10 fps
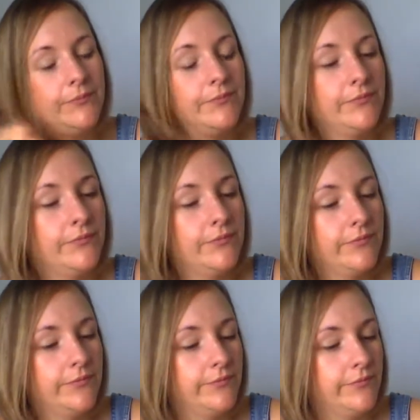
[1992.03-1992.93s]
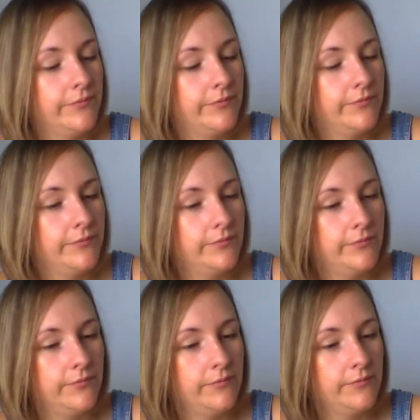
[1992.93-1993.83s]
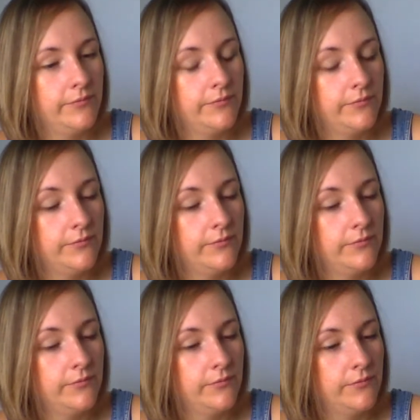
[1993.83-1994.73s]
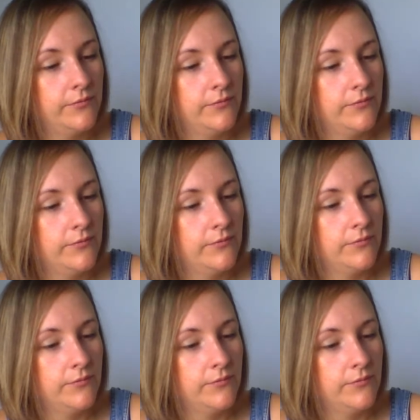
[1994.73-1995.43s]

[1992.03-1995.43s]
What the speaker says: Nobody speaks.